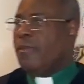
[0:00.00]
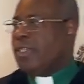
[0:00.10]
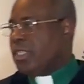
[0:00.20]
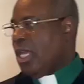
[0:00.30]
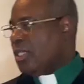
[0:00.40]

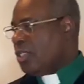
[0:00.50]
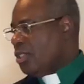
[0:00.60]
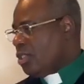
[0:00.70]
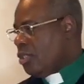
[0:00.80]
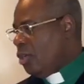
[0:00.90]
Stock
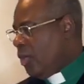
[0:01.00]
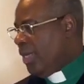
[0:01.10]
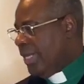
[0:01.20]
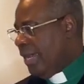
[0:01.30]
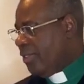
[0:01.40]
just
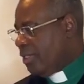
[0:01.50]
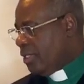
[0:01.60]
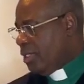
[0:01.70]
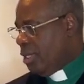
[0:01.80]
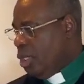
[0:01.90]
going down,
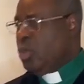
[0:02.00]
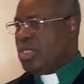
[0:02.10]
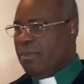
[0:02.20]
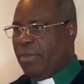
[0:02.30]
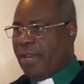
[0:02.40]
just
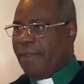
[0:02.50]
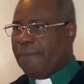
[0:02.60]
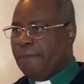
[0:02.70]
losing money.